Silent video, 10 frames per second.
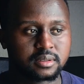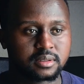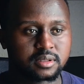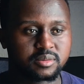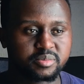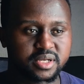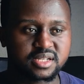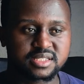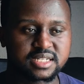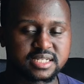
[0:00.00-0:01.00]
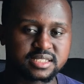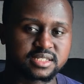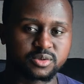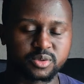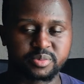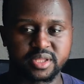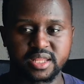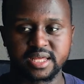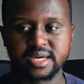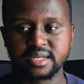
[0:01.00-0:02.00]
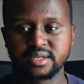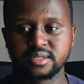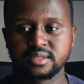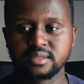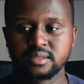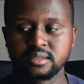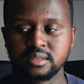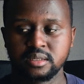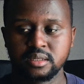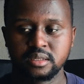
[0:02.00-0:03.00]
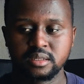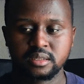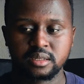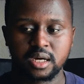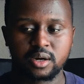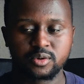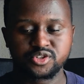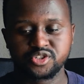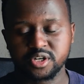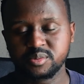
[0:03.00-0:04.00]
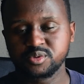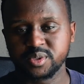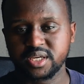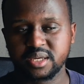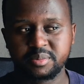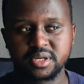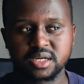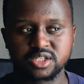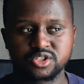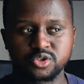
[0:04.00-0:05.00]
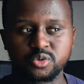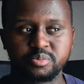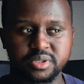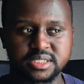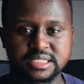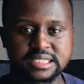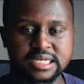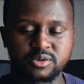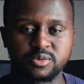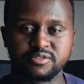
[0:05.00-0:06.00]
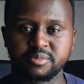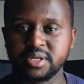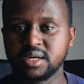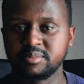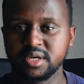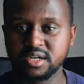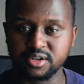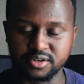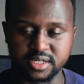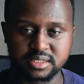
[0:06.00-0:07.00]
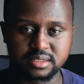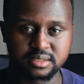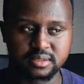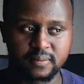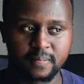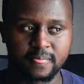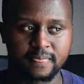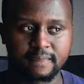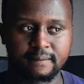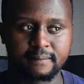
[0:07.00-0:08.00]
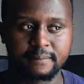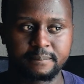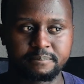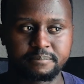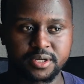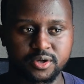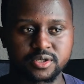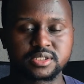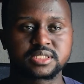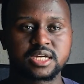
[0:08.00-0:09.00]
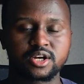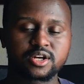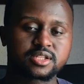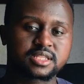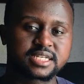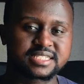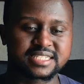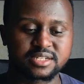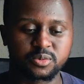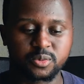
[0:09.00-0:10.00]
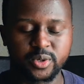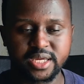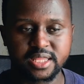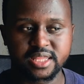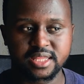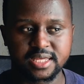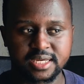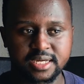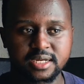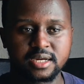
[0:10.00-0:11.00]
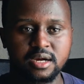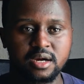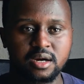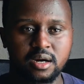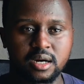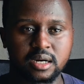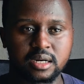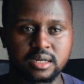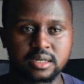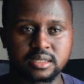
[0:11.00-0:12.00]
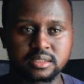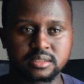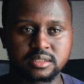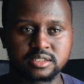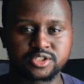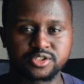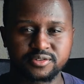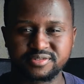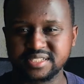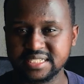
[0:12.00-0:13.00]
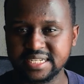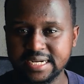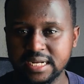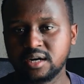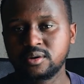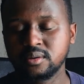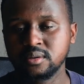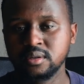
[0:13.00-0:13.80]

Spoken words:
The biggest lesson would be that our jobs were keeping us so busy that we've become ignorant. Because a lot of the things that we think are surfacing now